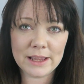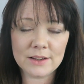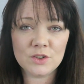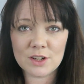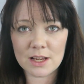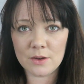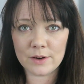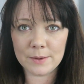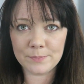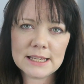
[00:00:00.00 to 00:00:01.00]
in
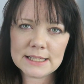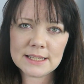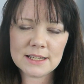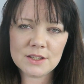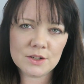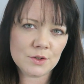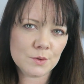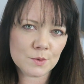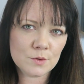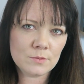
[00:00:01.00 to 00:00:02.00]
January. This is just your
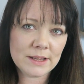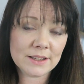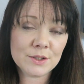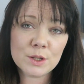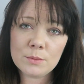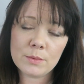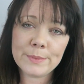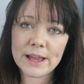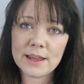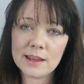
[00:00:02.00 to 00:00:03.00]
school being super
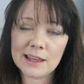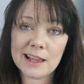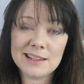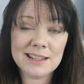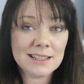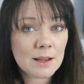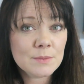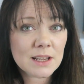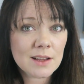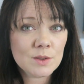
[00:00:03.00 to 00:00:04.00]
prepared in case
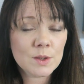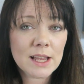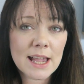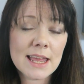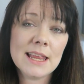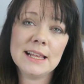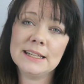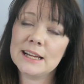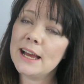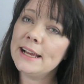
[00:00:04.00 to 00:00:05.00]
exams cancel again,
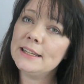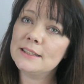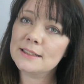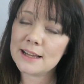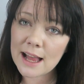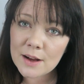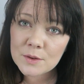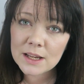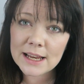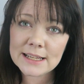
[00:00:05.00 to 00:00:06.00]
in case
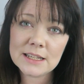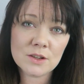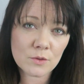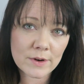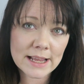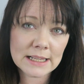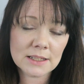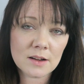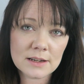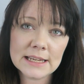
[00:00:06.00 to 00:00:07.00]
calculated
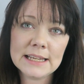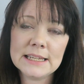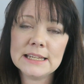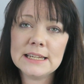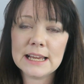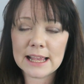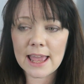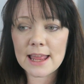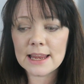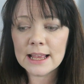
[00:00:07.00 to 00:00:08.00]
grades are needed
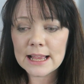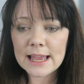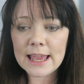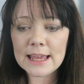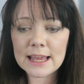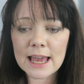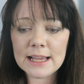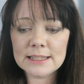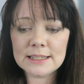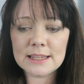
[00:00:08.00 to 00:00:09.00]
again, in
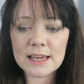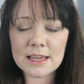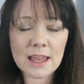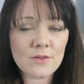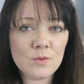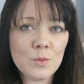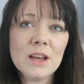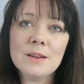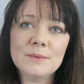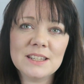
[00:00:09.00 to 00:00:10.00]
case that Gavin
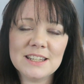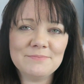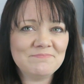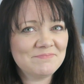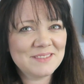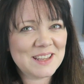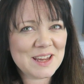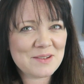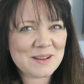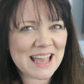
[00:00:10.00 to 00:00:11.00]
Williamson,
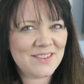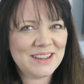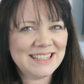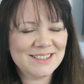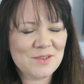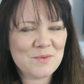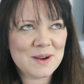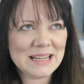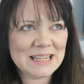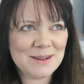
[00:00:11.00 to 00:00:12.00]
oh Gavin,
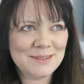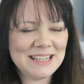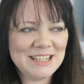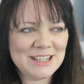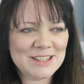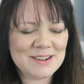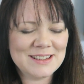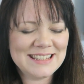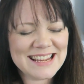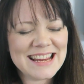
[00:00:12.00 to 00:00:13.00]
winding up teachers on
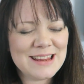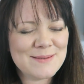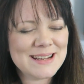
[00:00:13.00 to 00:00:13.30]
a daily